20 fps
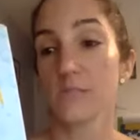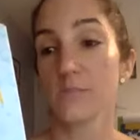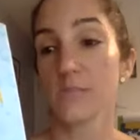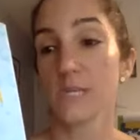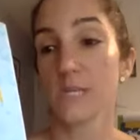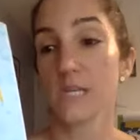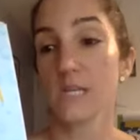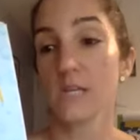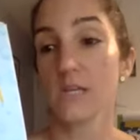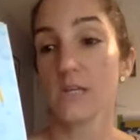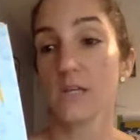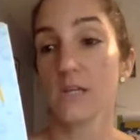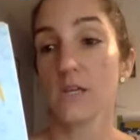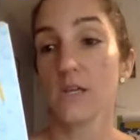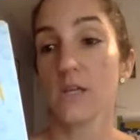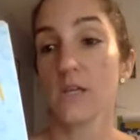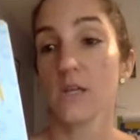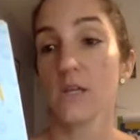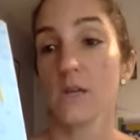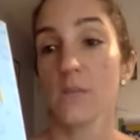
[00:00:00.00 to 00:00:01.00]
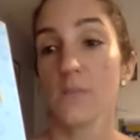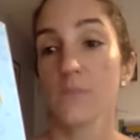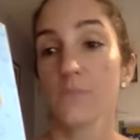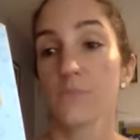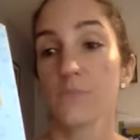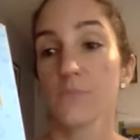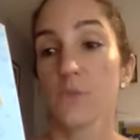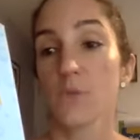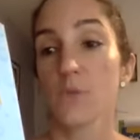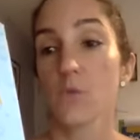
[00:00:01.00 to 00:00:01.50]
Binny.
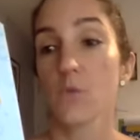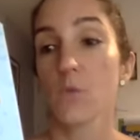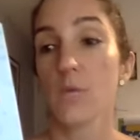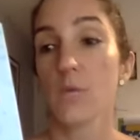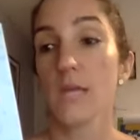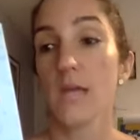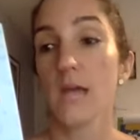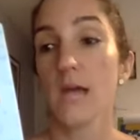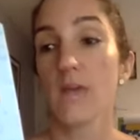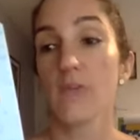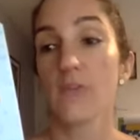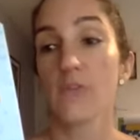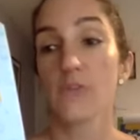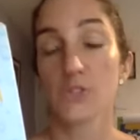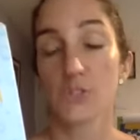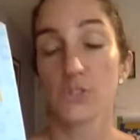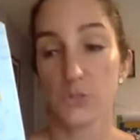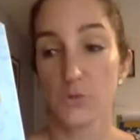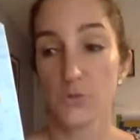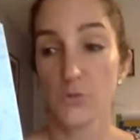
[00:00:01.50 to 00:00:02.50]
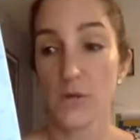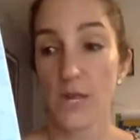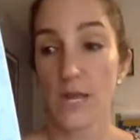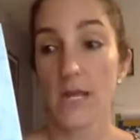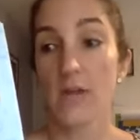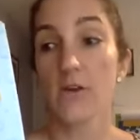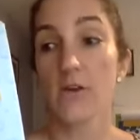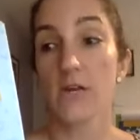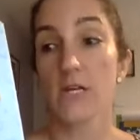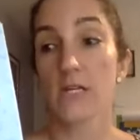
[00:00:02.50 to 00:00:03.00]
We have 2
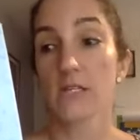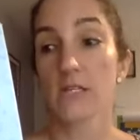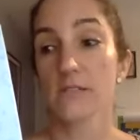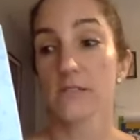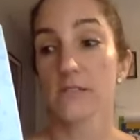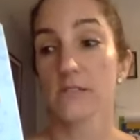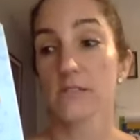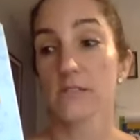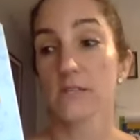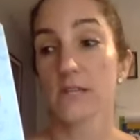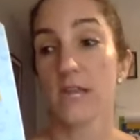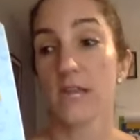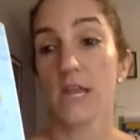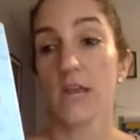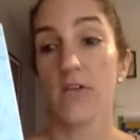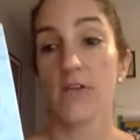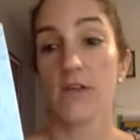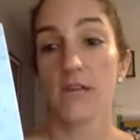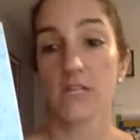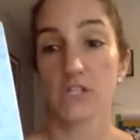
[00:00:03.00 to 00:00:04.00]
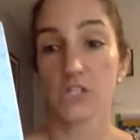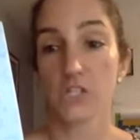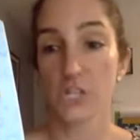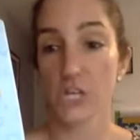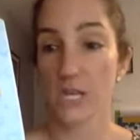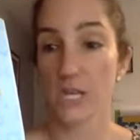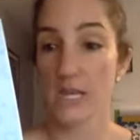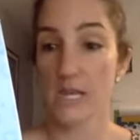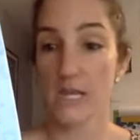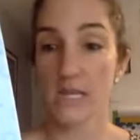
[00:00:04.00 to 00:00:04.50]
Erics, Eric
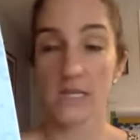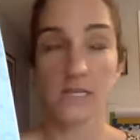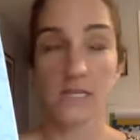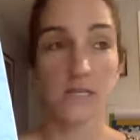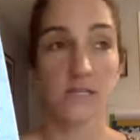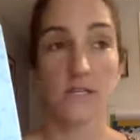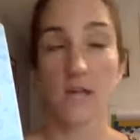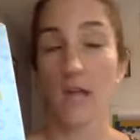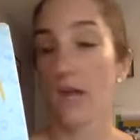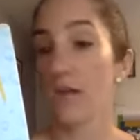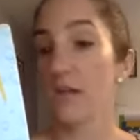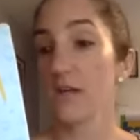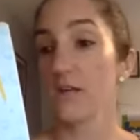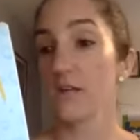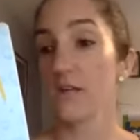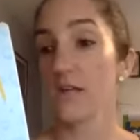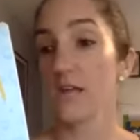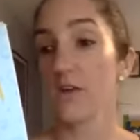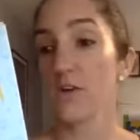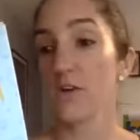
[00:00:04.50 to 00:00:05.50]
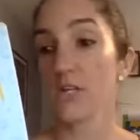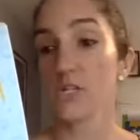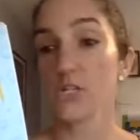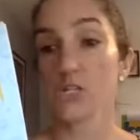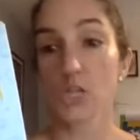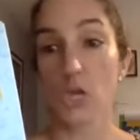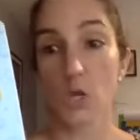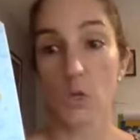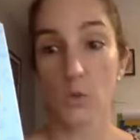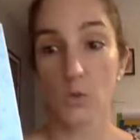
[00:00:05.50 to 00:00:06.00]
J, Eric
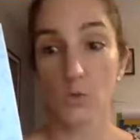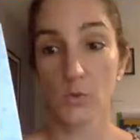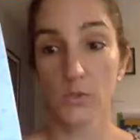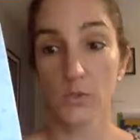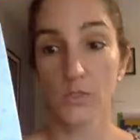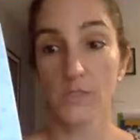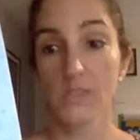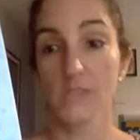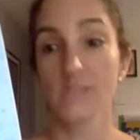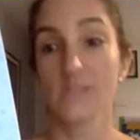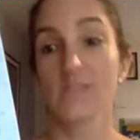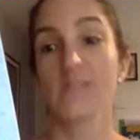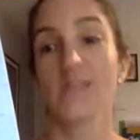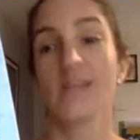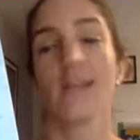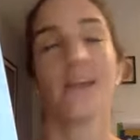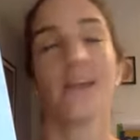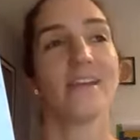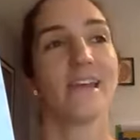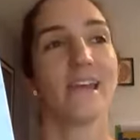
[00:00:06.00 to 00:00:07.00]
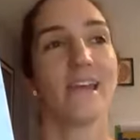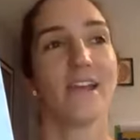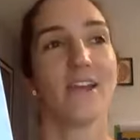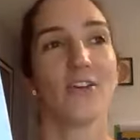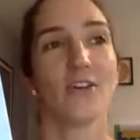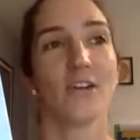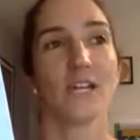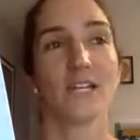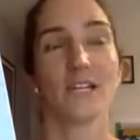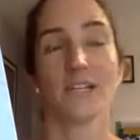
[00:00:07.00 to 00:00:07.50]
Jones, and
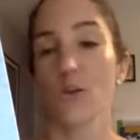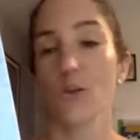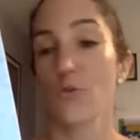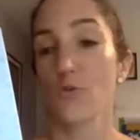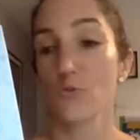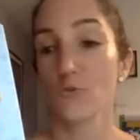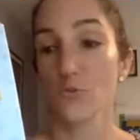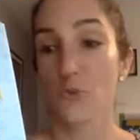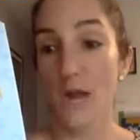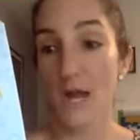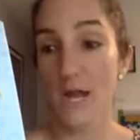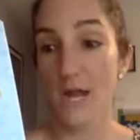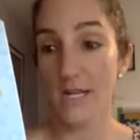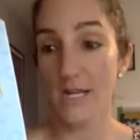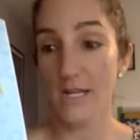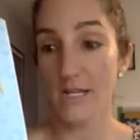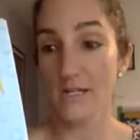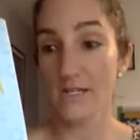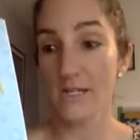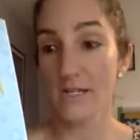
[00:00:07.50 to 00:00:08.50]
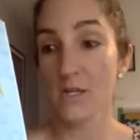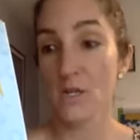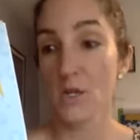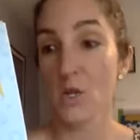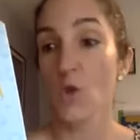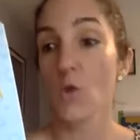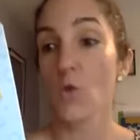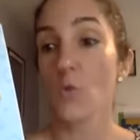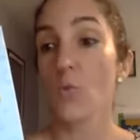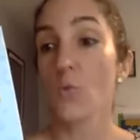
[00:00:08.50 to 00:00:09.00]
Eric Ryan.
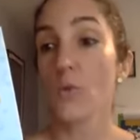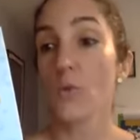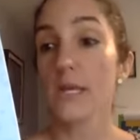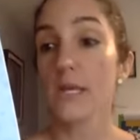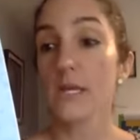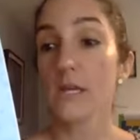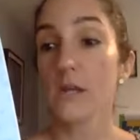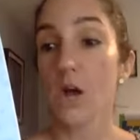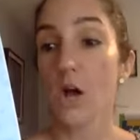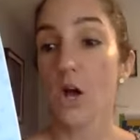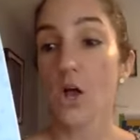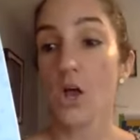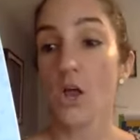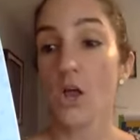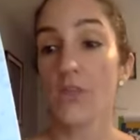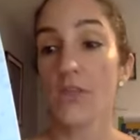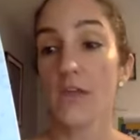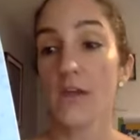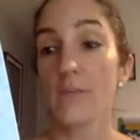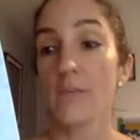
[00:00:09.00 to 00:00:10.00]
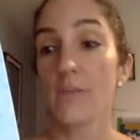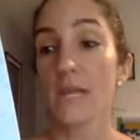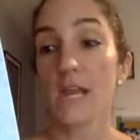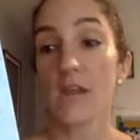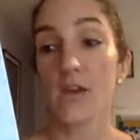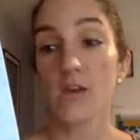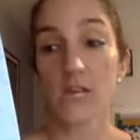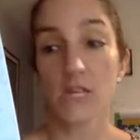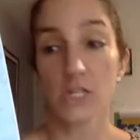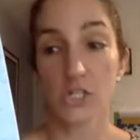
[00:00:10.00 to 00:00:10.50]
We call them
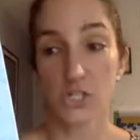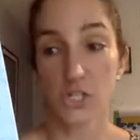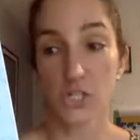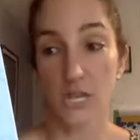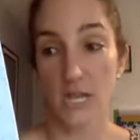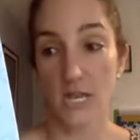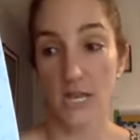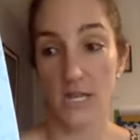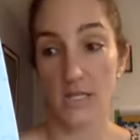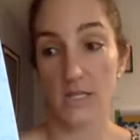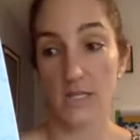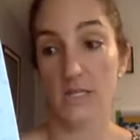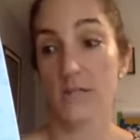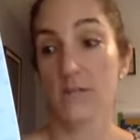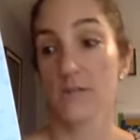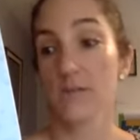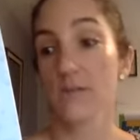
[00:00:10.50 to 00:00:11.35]
Eric J